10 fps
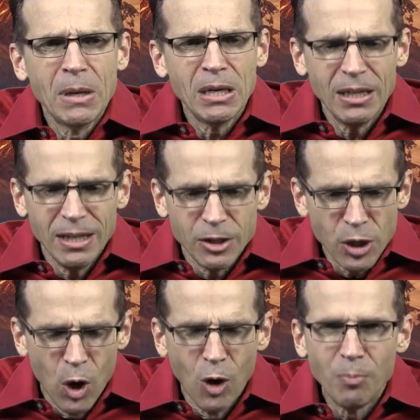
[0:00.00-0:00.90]
it's
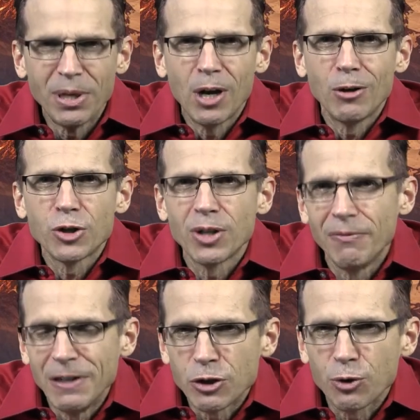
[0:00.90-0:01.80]
all because of
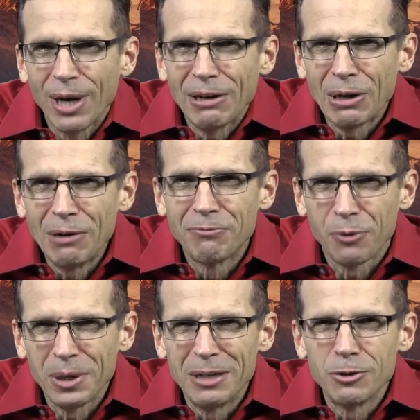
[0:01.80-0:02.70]
his great love
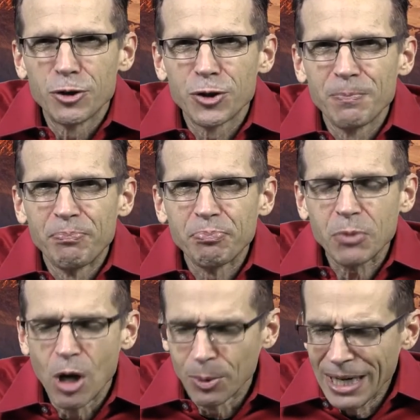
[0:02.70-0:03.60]
for us.
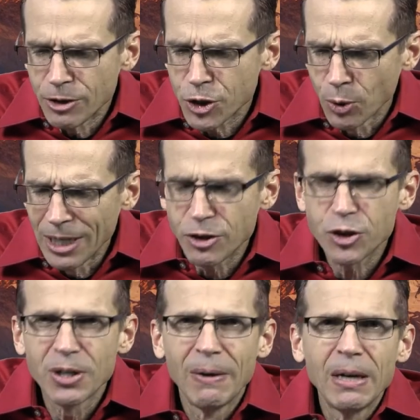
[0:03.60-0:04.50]
All right? So
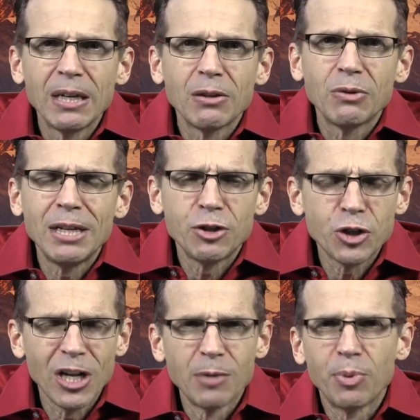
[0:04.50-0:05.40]
let's let's
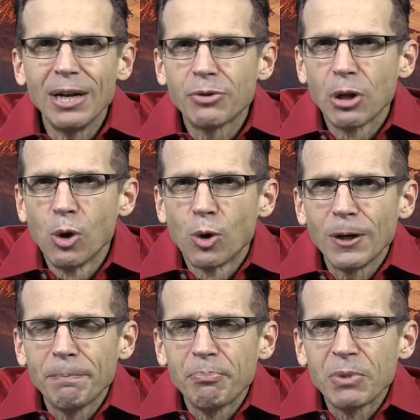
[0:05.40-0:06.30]
celebrate the Lord.
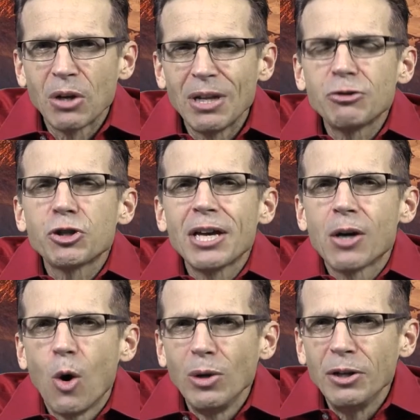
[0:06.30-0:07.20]
Let's take
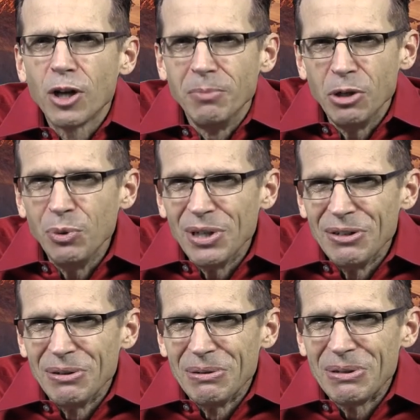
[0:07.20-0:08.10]
holy
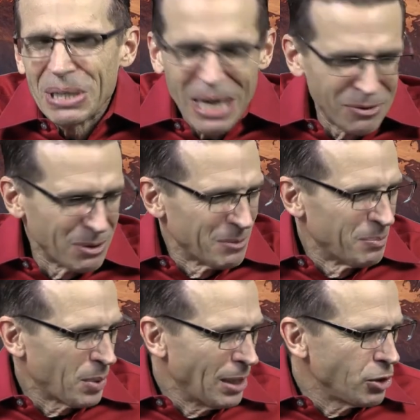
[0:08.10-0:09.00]
communion together.
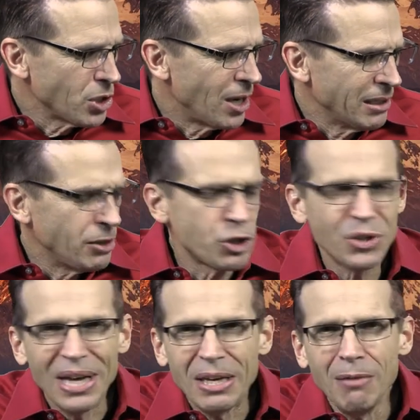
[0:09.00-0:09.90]
Praise God. Let's
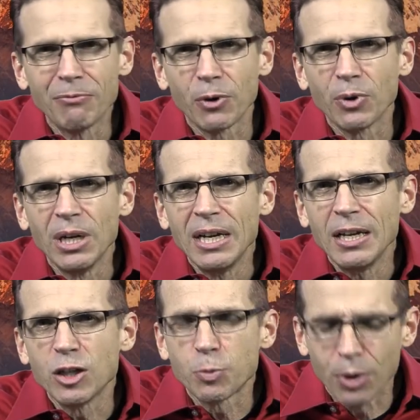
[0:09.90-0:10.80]
thank him for
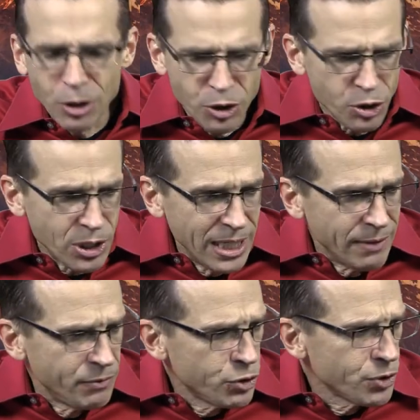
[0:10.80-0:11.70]
his precious
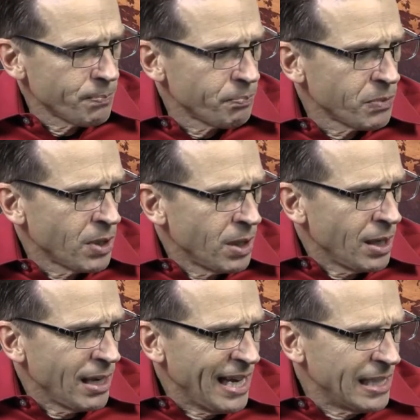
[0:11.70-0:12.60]
gifts.
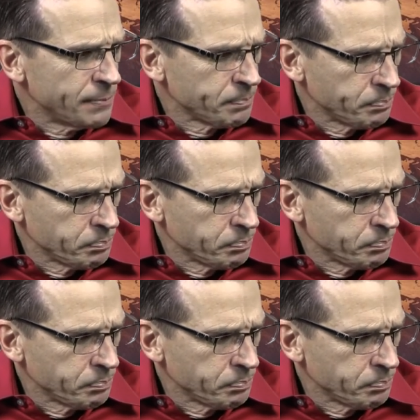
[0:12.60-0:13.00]
And